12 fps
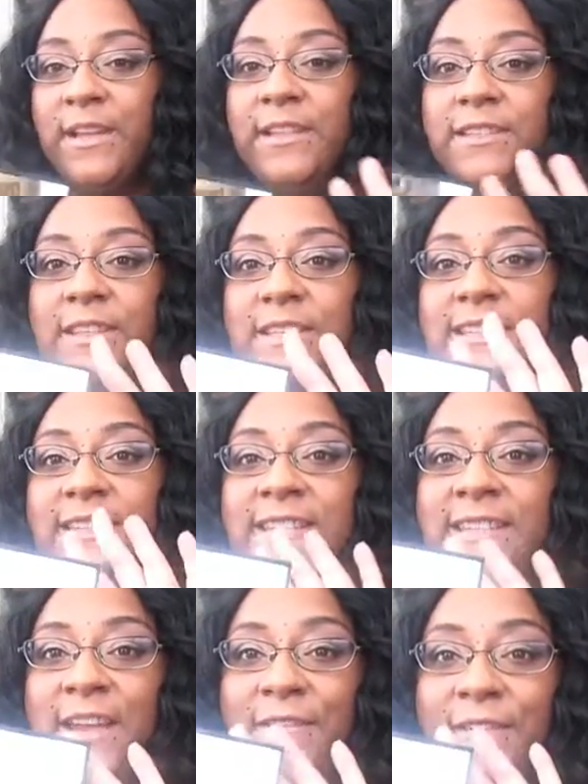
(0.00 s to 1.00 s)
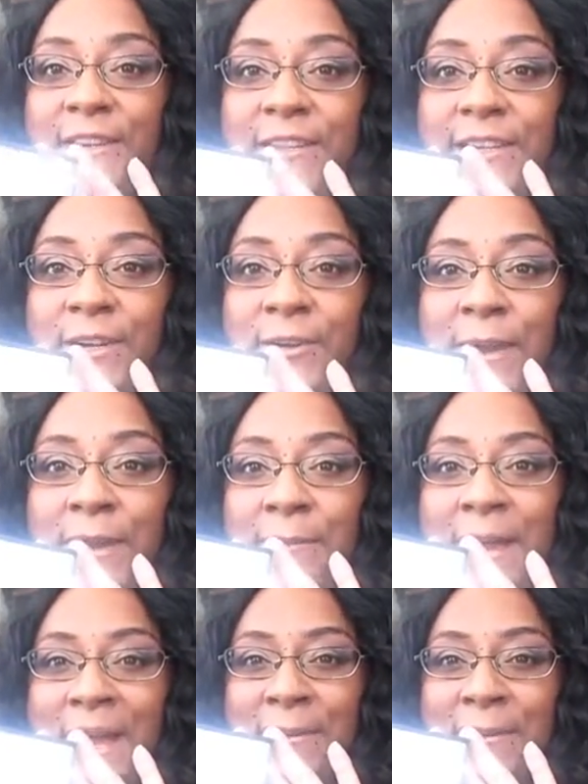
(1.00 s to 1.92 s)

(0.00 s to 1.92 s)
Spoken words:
So this is definitely a great buy.